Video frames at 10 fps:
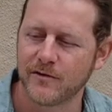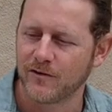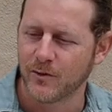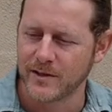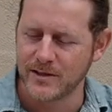
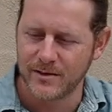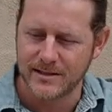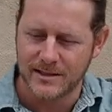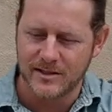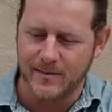before we do
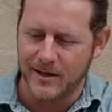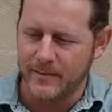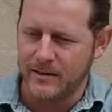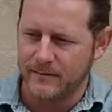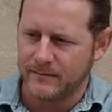this
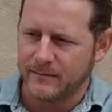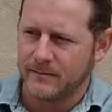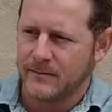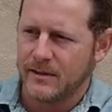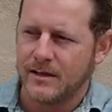experiment.
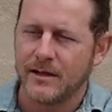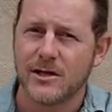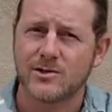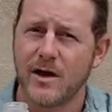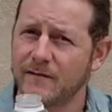
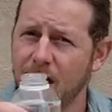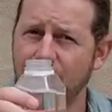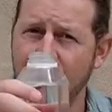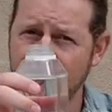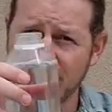So I've
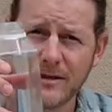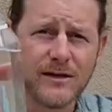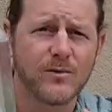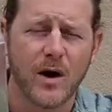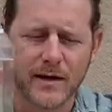got my
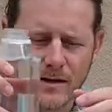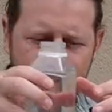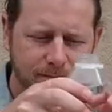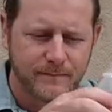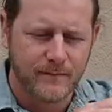clean
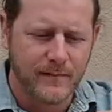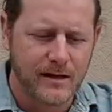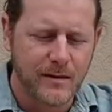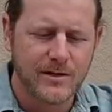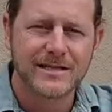water,
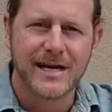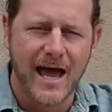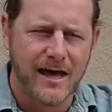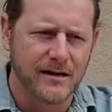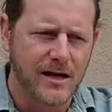and I'm just going
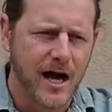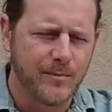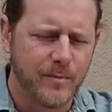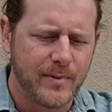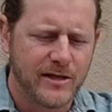to add a
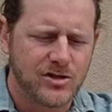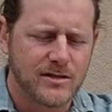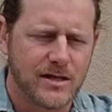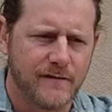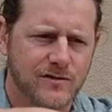couple
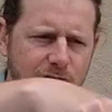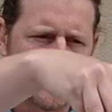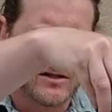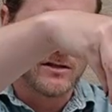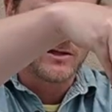pinches of
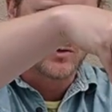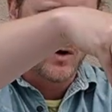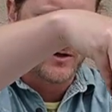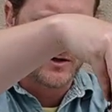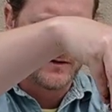dirt to this
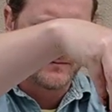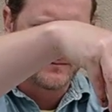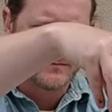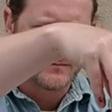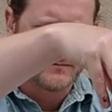water.
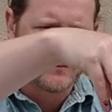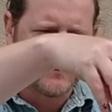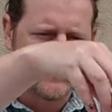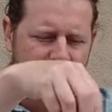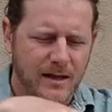
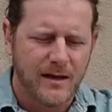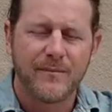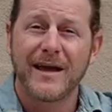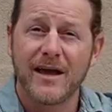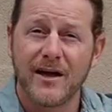
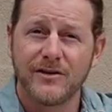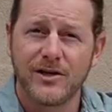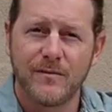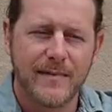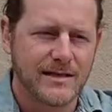Might get a
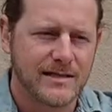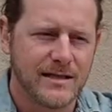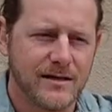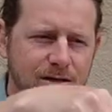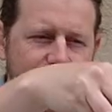little
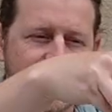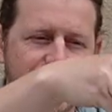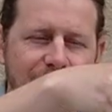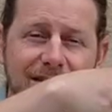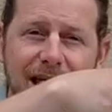messy. You could
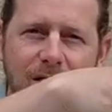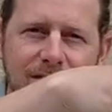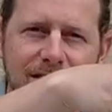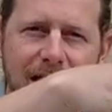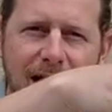do this
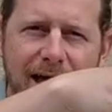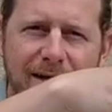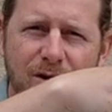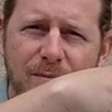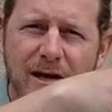
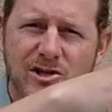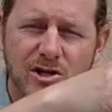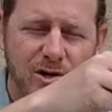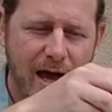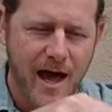outside, or make
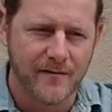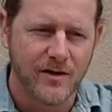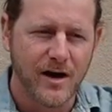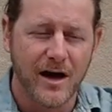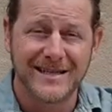sure you
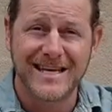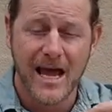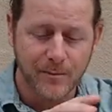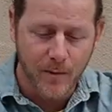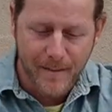have a
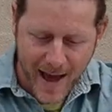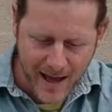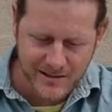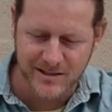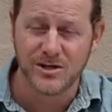table
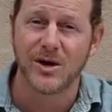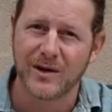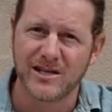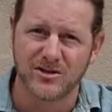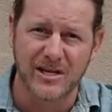mat so you
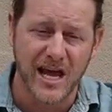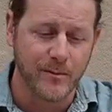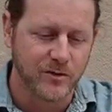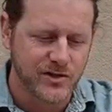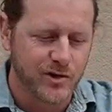don't get your
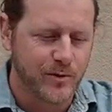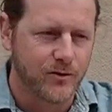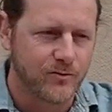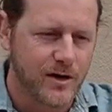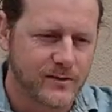table super
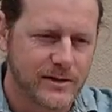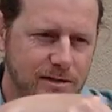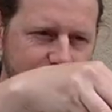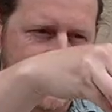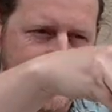gross.